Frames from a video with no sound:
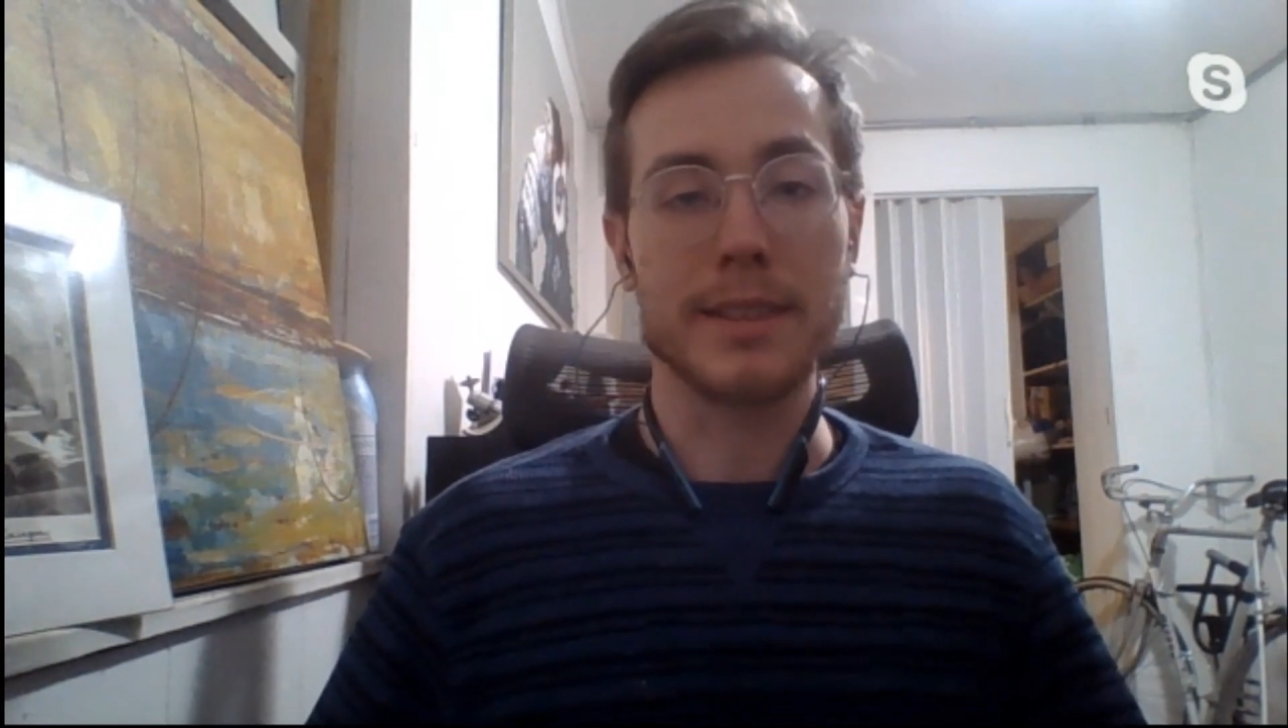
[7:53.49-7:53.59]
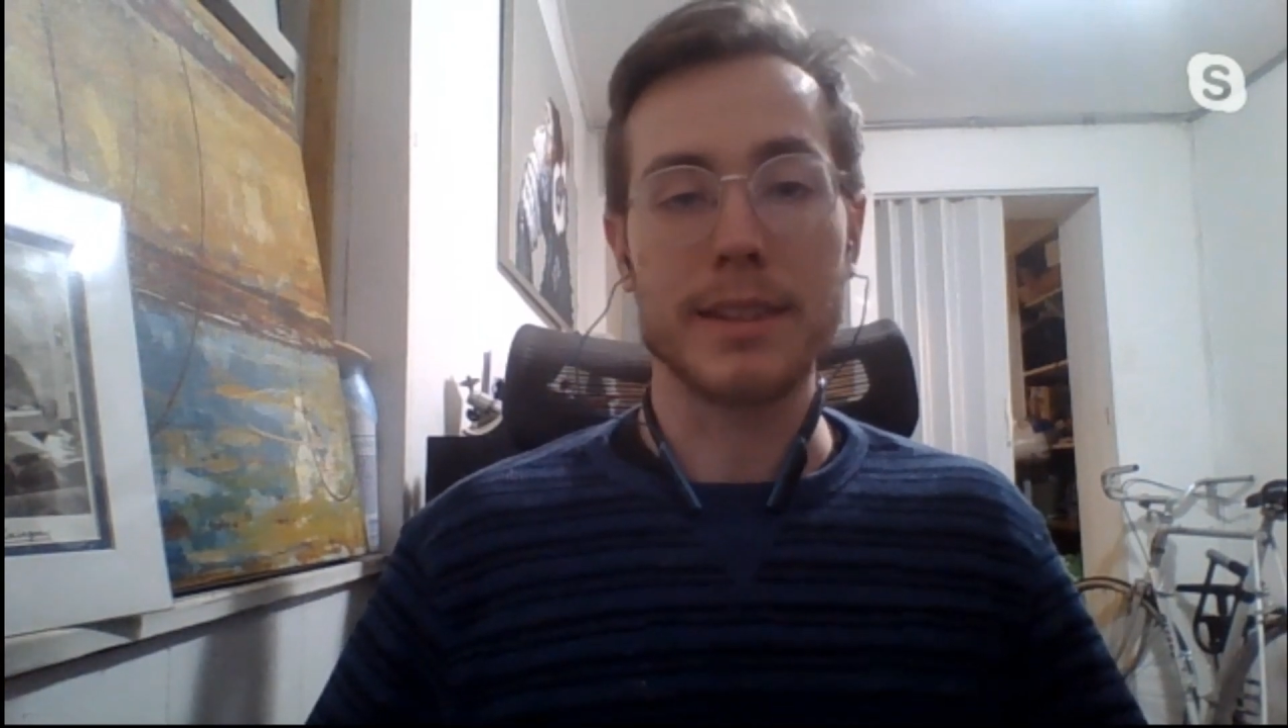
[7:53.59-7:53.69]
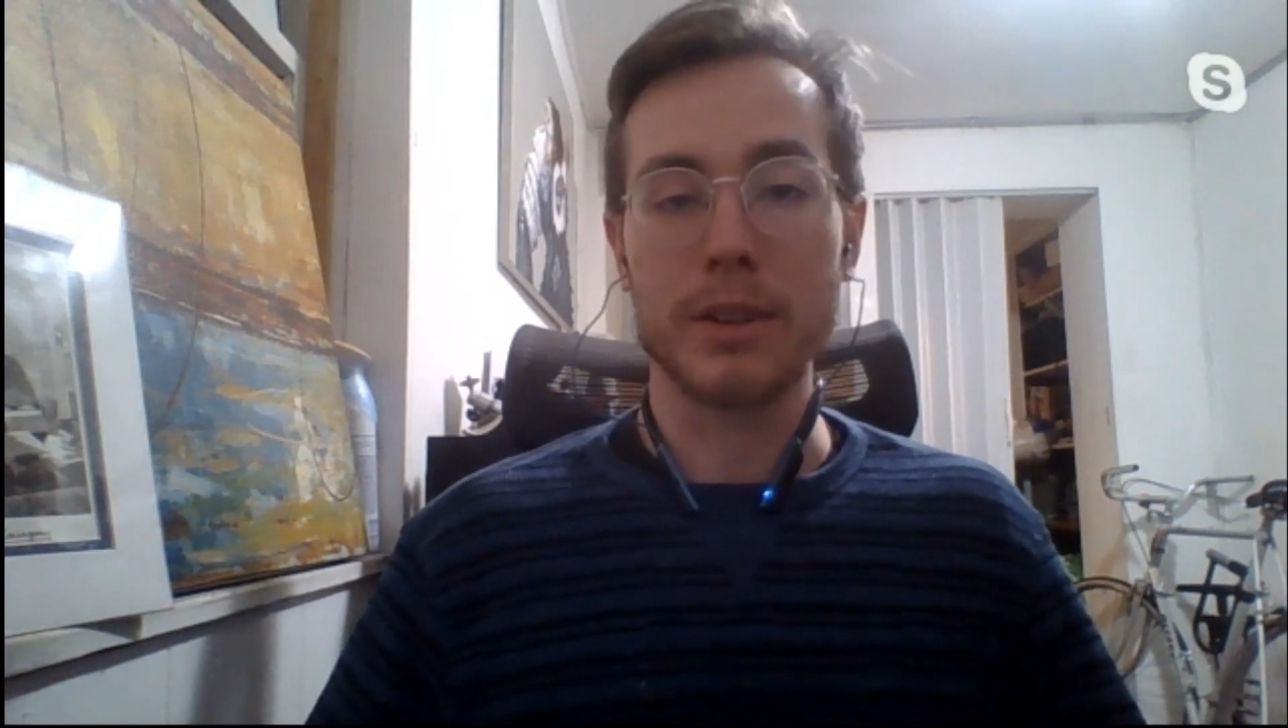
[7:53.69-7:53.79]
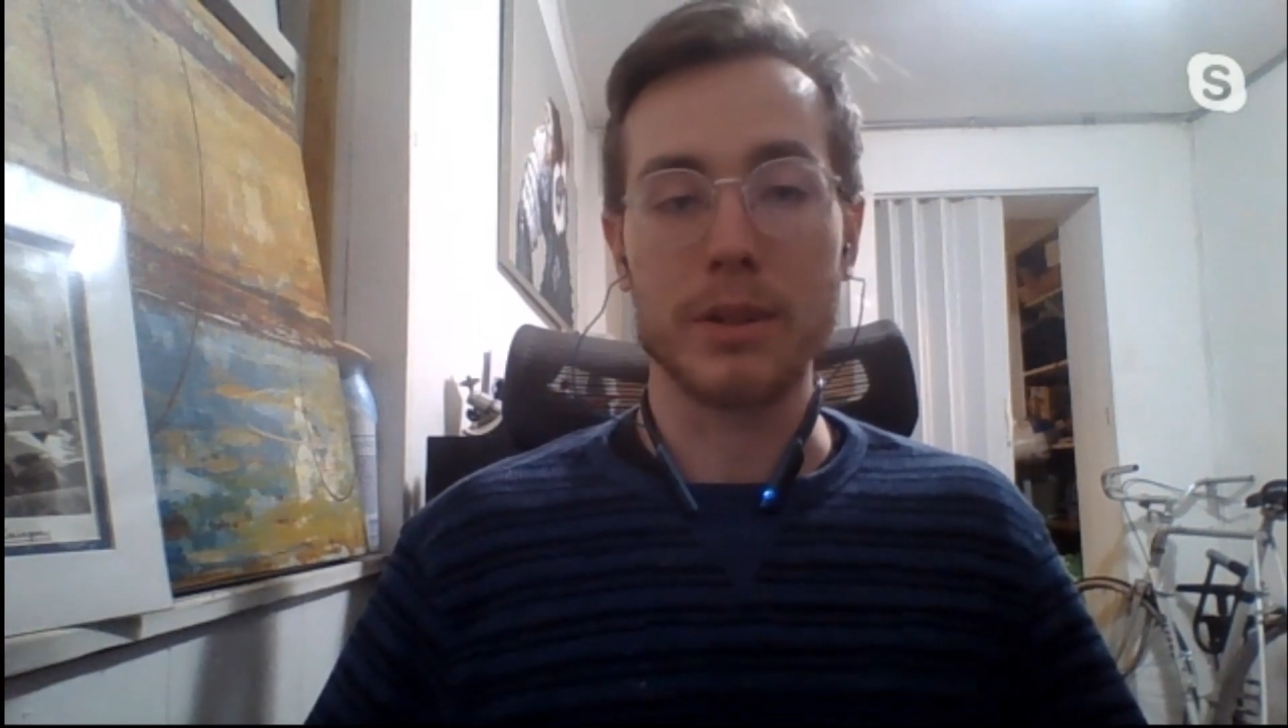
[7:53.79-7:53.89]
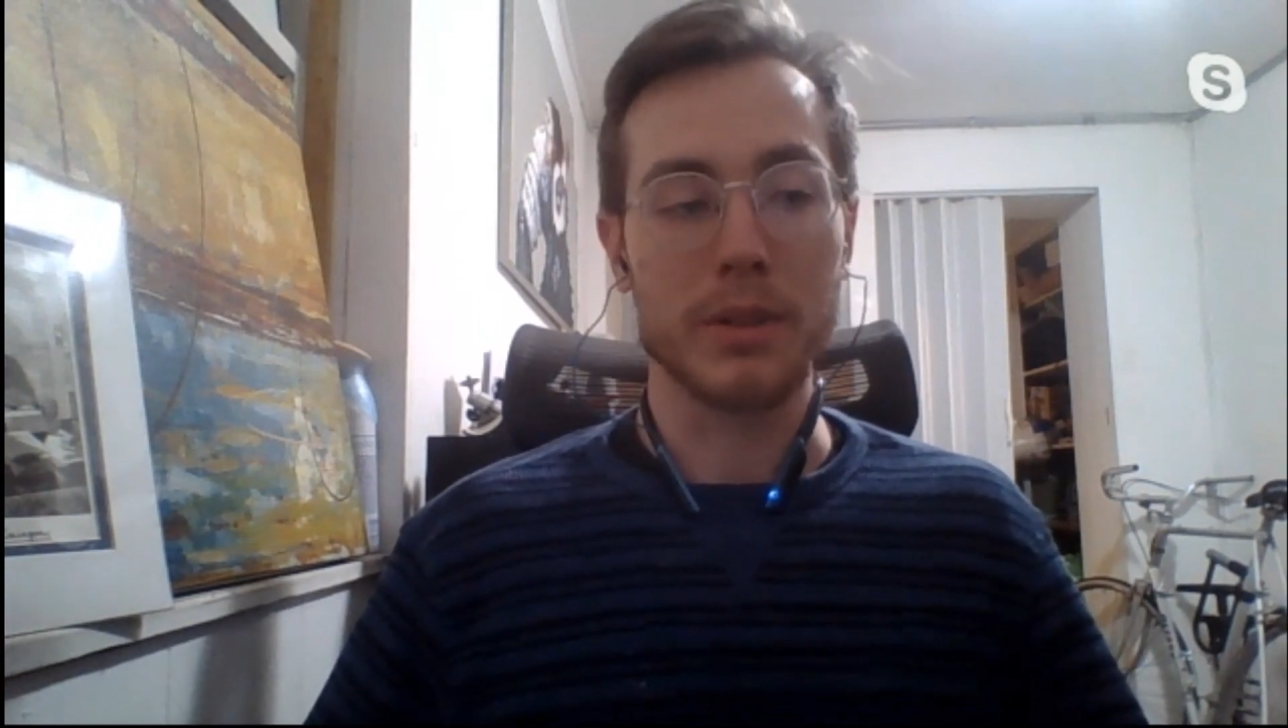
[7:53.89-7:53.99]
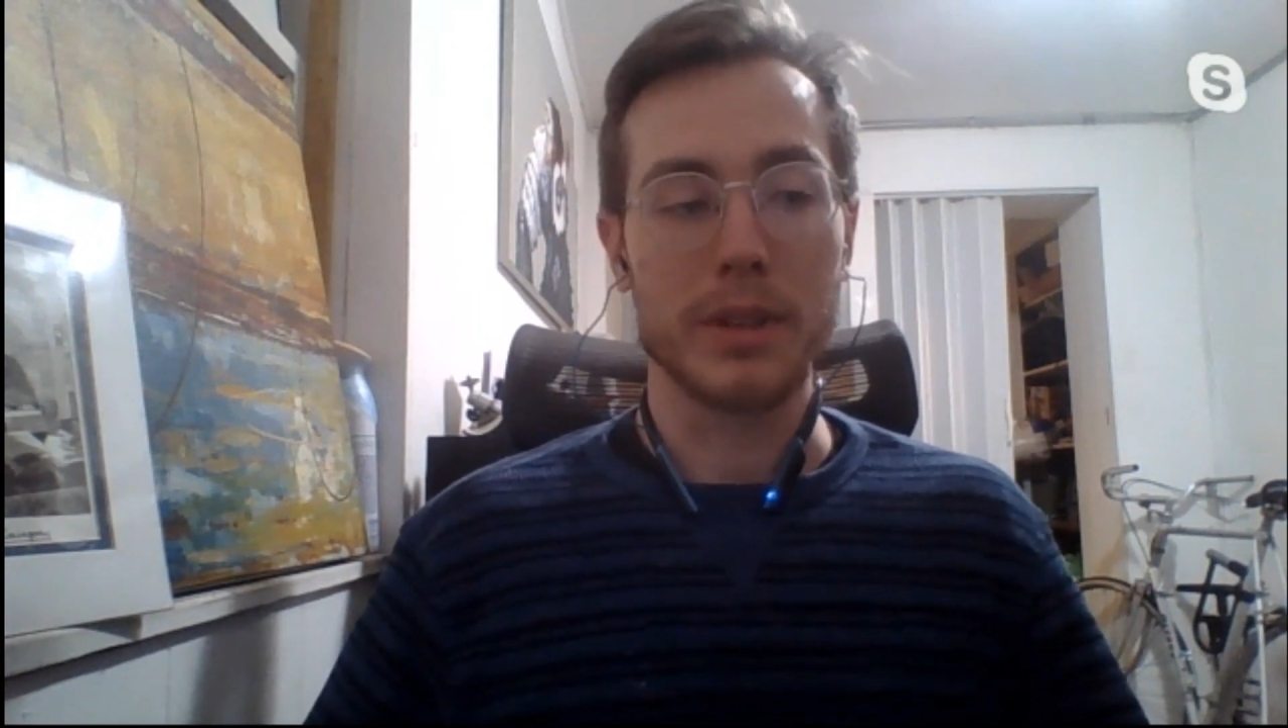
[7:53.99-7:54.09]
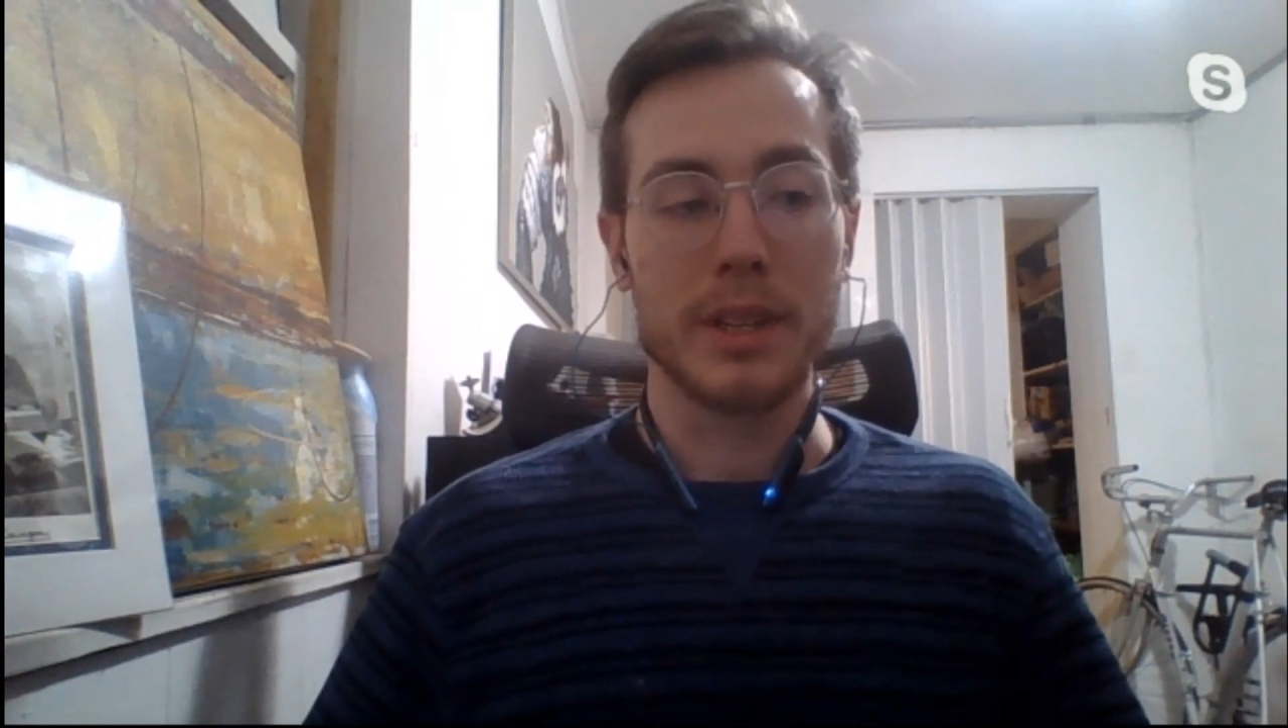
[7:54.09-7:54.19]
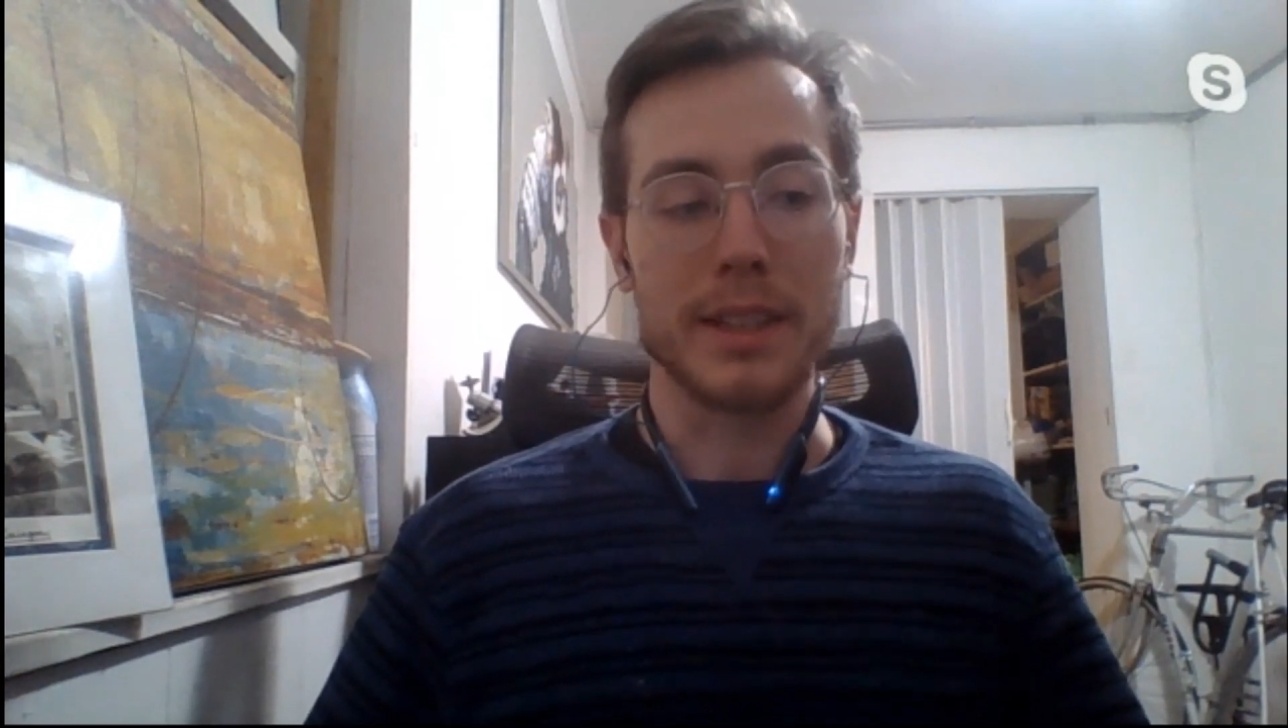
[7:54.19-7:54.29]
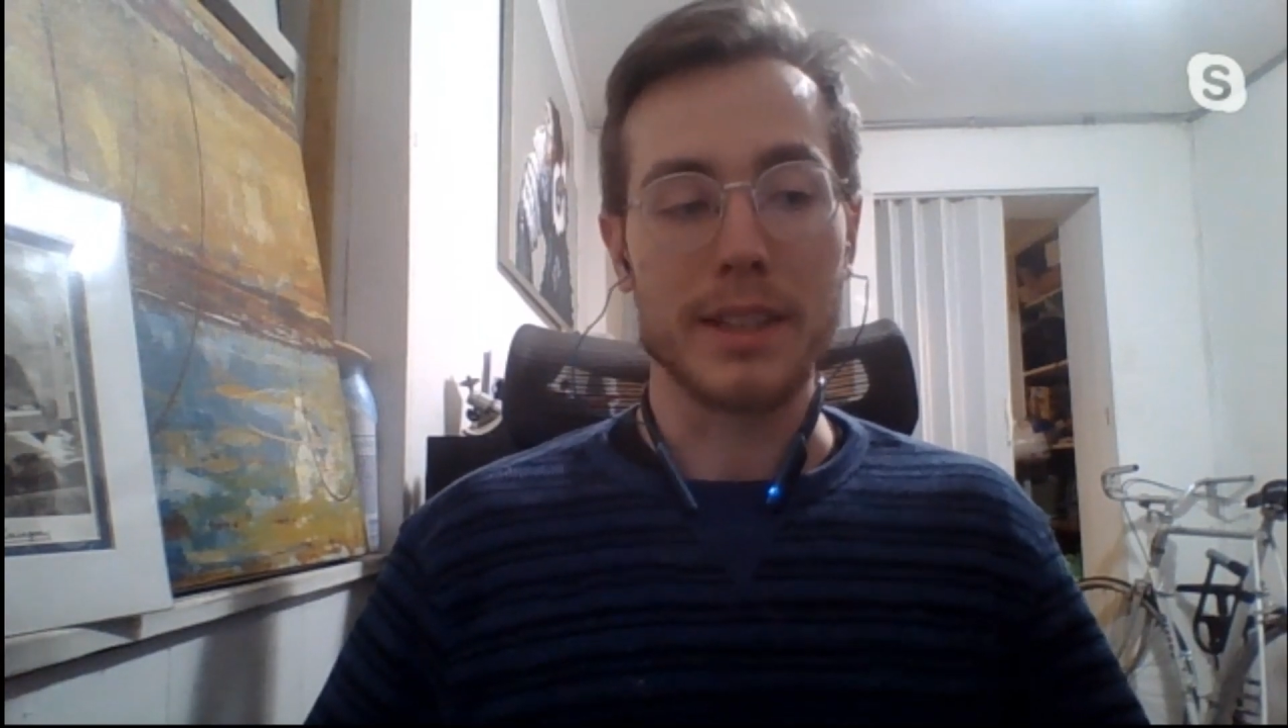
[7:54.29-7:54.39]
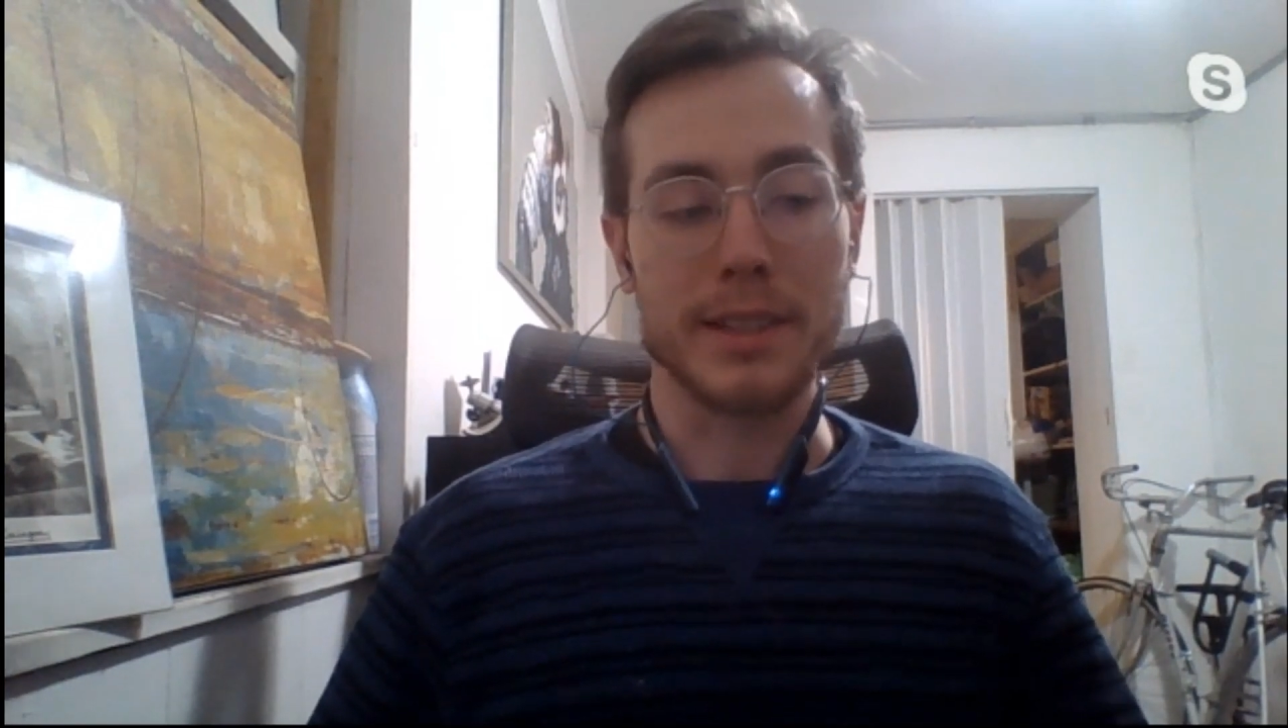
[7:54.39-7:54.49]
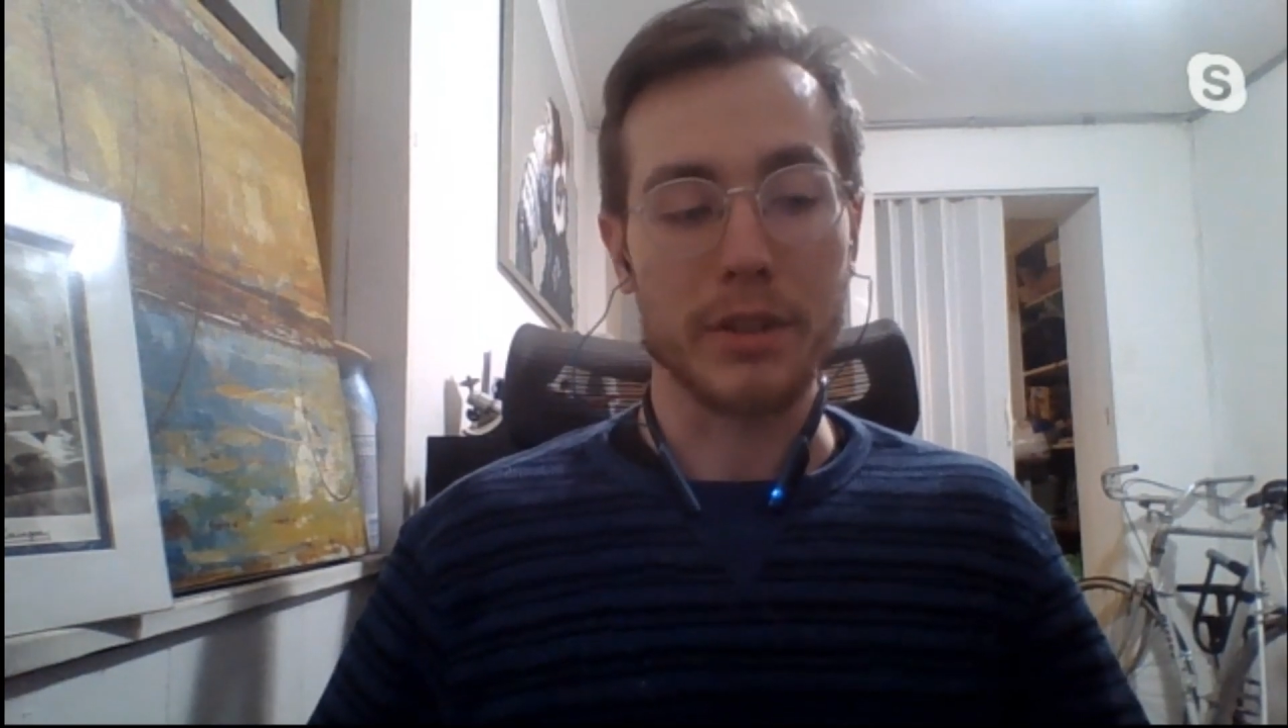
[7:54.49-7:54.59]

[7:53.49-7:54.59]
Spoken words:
it's still